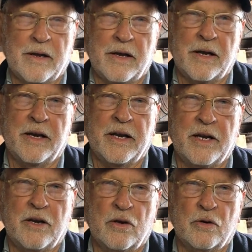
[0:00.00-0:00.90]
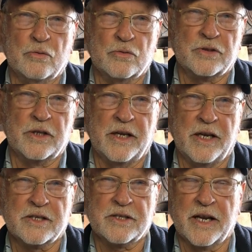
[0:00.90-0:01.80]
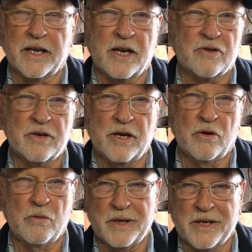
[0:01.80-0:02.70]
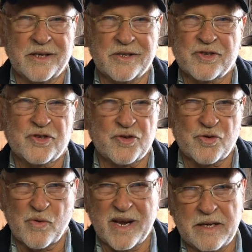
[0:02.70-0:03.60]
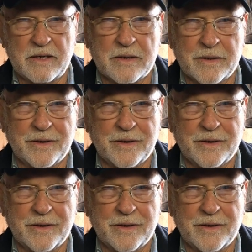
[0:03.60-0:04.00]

and he knows that he has to take that tree home and get it straight,